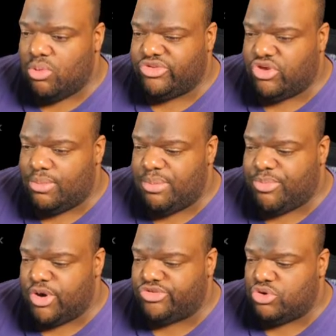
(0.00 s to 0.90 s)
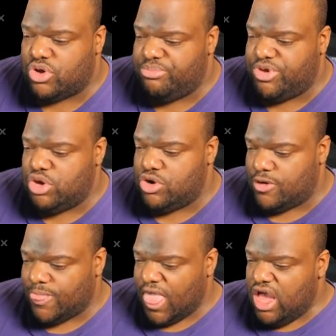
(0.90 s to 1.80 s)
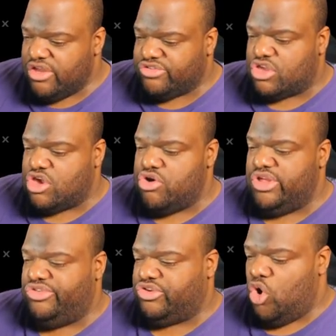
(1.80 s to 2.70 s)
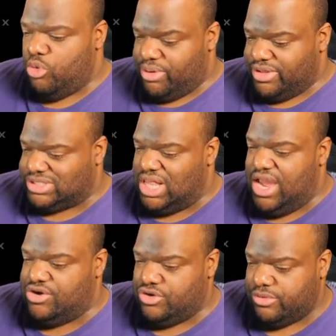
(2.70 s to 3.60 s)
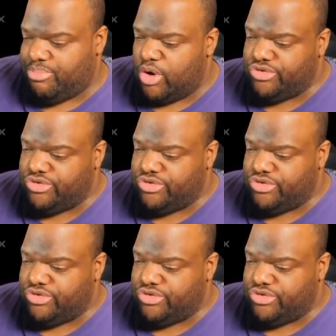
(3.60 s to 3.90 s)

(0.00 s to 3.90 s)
What's on my personal computer? Security scope, slander,